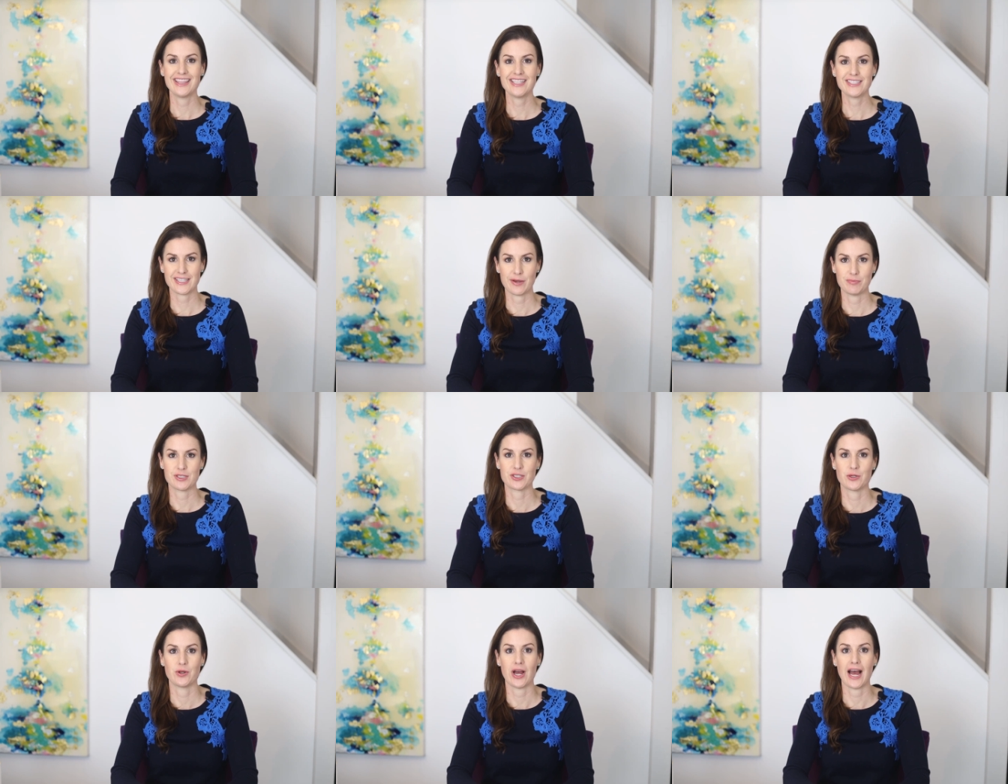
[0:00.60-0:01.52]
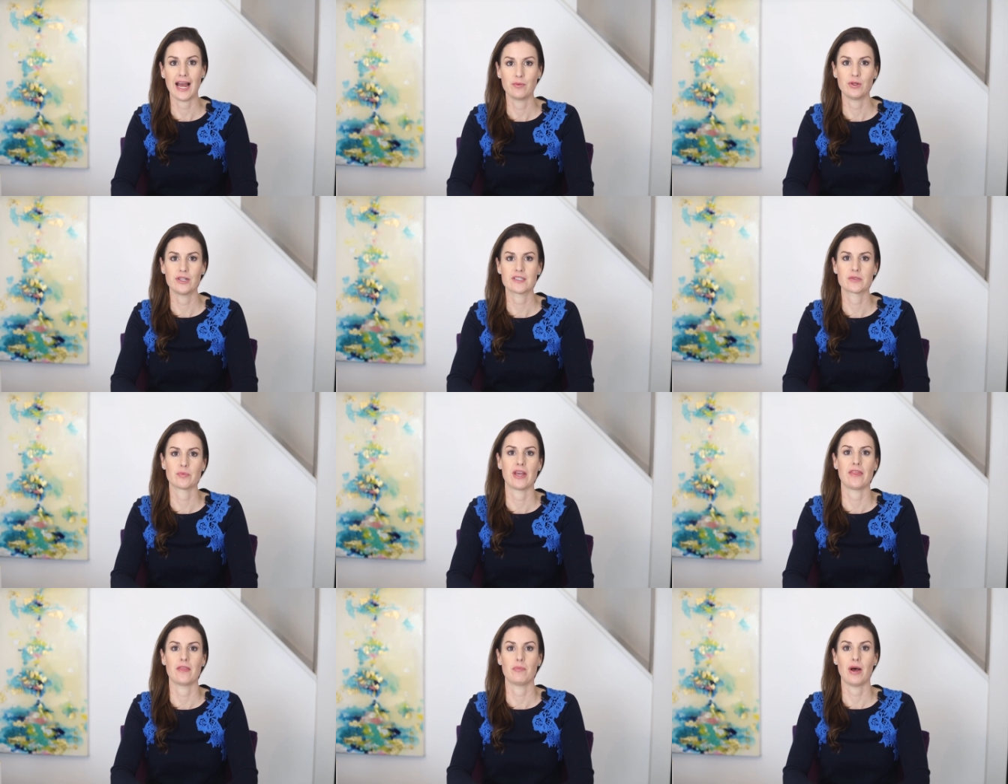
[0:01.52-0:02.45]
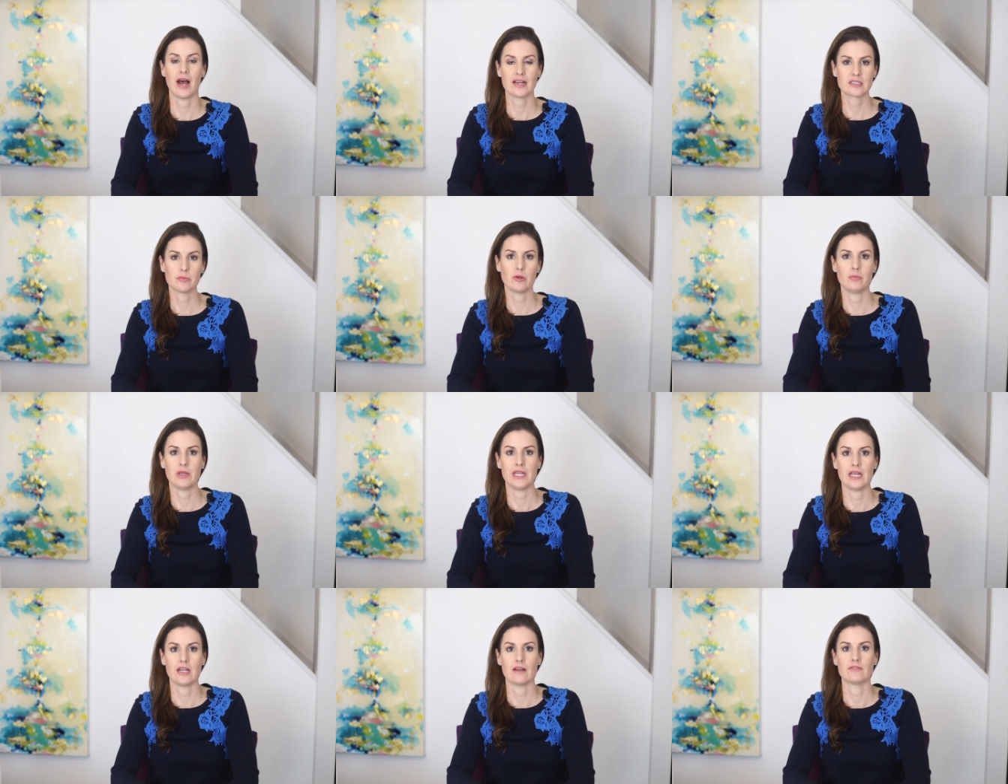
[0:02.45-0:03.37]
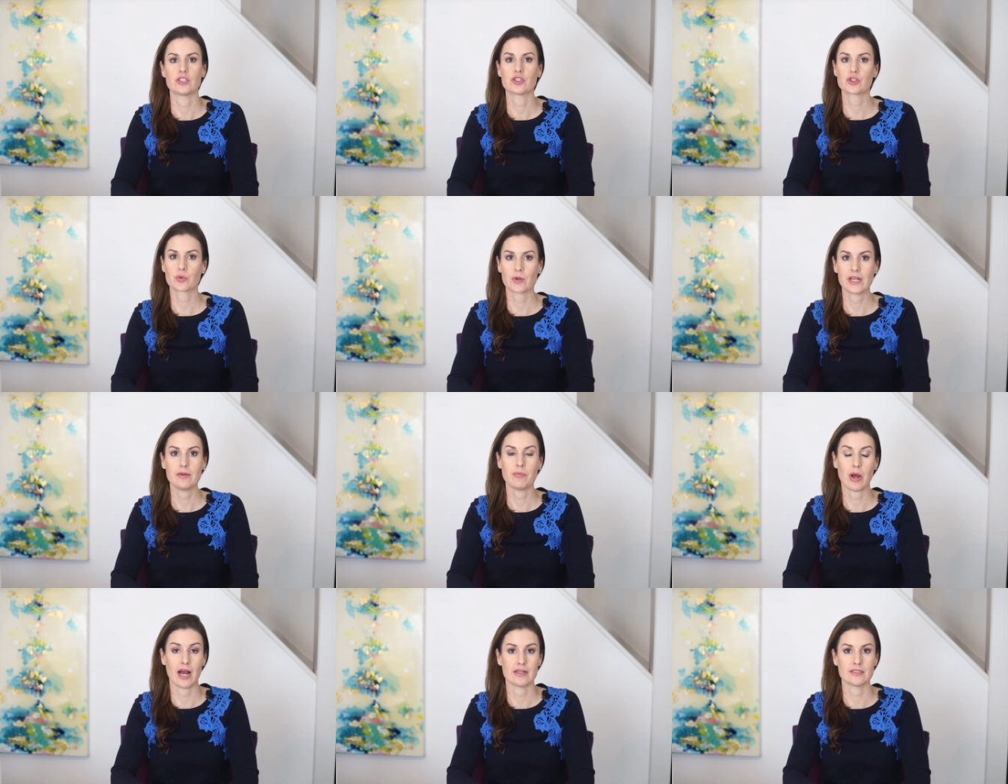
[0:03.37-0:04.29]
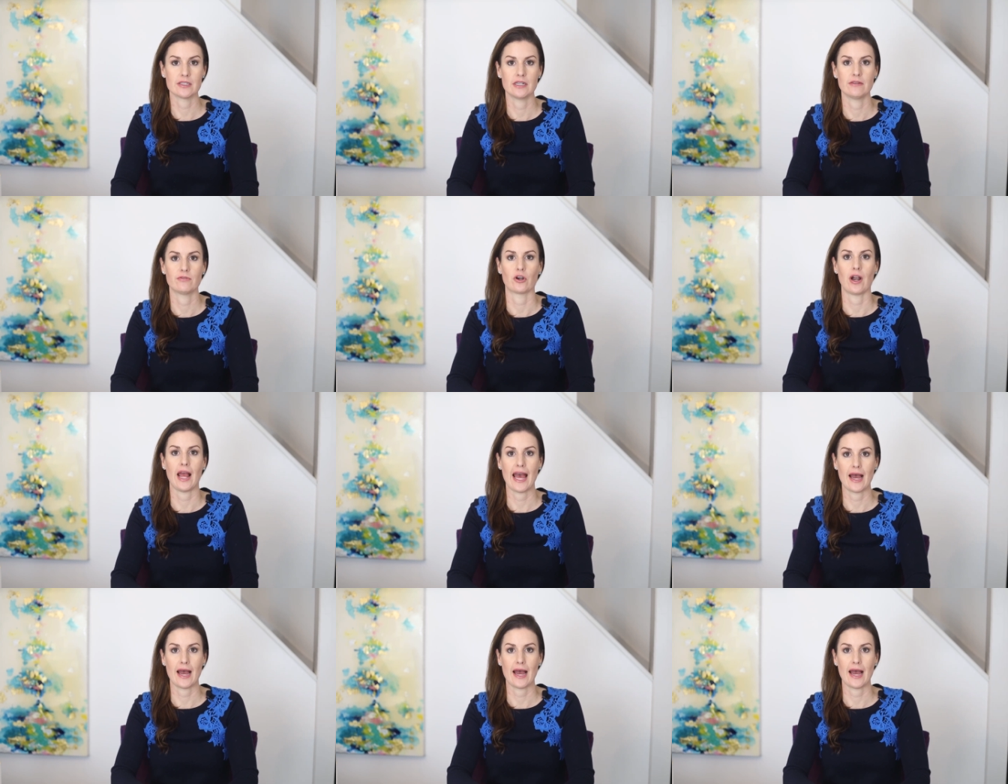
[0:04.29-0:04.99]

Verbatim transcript: In this episode, I will explain the possible meaning of a screen-positive or